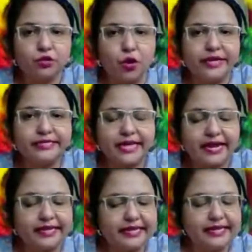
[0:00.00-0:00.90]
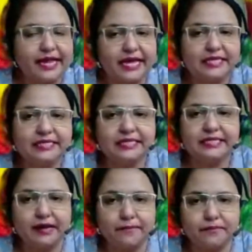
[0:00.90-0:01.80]
toys and he lines it
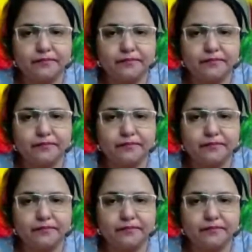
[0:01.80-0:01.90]
up,